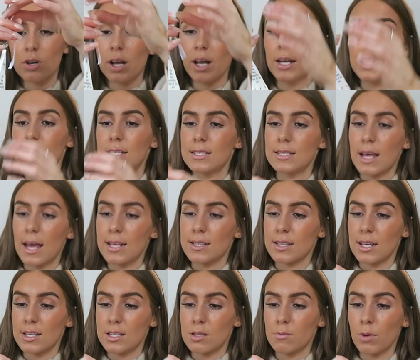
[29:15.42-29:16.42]
tree, and it
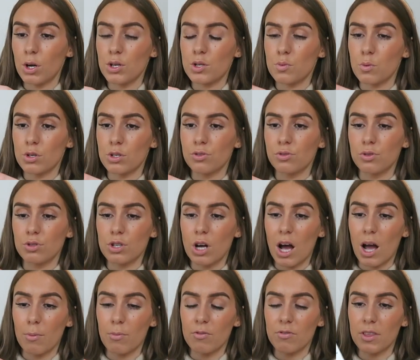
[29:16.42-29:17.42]
says it's the most wonderful
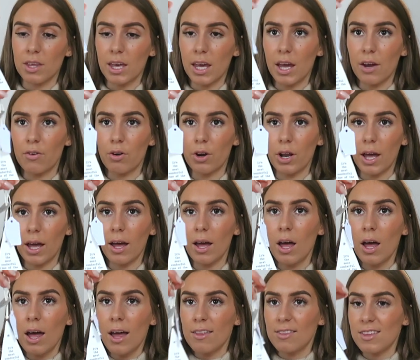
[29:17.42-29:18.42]
time of the year on it.
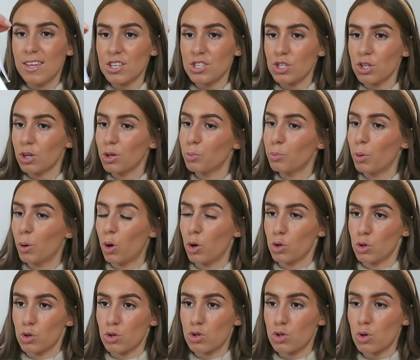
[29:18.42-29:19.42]
This you could put
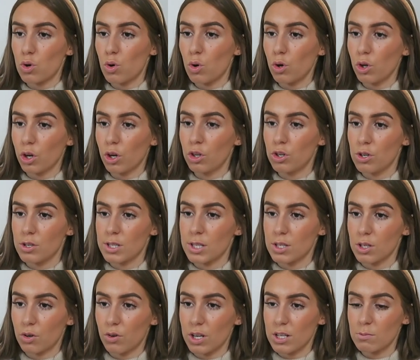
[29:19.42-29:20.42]
on your door, you could use
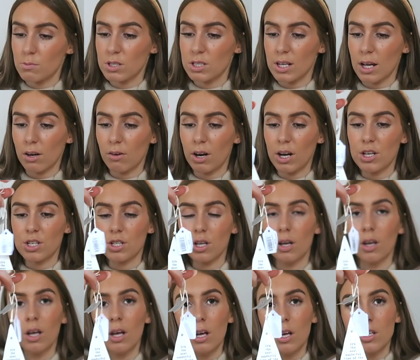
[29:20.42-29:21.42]
it as a Christmas
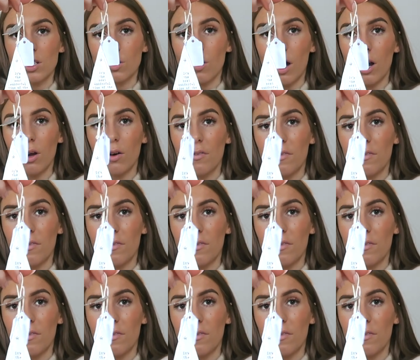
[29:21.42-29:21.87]
decoration. It's quite